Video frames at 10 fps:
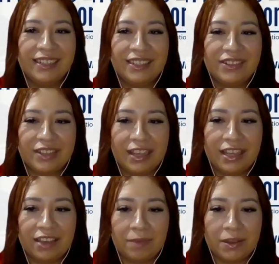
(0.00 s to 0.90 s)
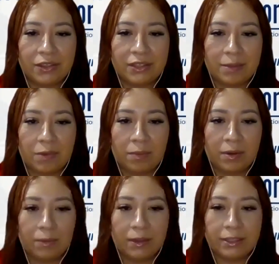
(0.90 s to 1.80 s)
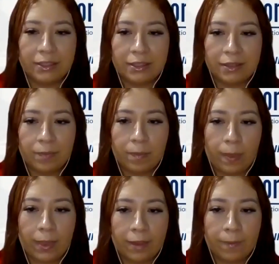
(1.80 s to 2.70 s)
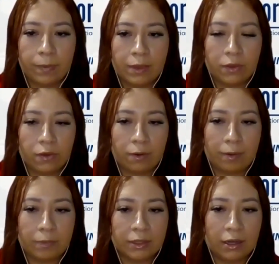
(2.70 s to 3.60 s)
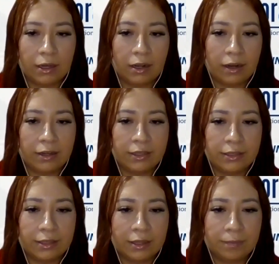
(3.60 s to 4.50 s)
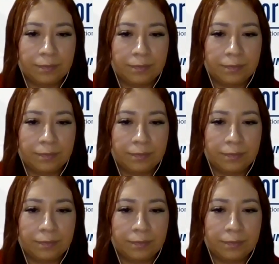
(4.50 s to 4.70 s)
Ok, give me just a moment, please. Solo vamos a cargar la lista.